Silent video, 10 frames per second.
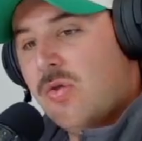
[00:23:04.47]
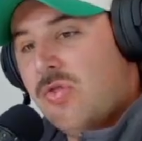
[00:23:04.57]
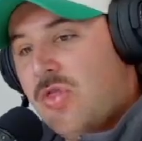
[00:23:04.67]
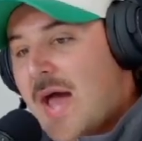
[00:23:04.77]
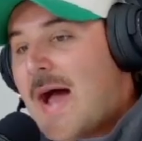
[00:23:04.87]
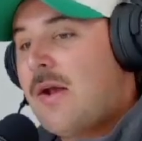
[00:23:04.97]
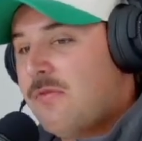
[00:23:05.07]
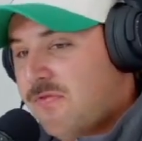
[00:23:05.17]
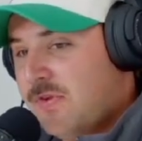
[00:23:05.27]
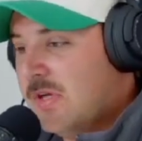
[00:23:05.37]
That
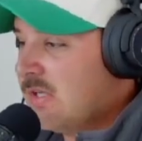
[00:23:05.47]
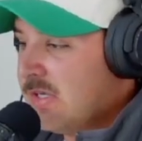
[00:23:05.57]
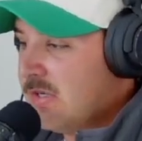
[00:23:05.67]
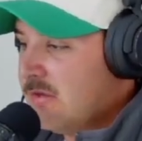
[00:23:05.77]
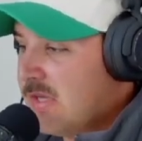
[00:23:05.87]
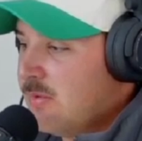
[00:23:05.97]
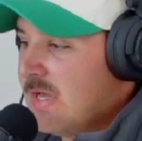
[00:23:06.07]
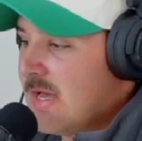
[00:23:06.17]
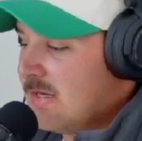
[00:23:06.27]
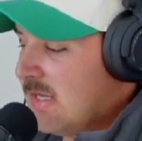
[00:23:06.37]
feeling that
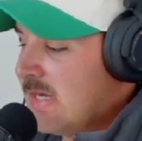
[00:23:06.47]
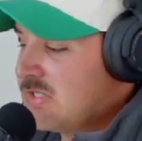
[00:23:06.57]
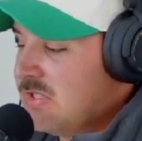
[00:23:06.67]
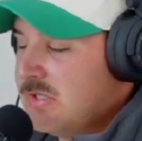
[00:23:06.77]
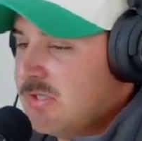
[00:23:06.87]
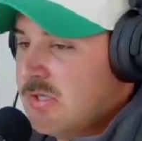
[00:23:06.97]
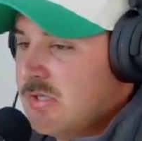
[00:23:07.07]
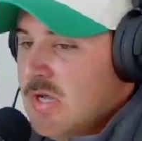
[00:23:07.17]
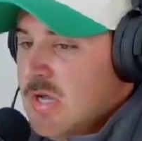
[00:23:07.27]
we had last year,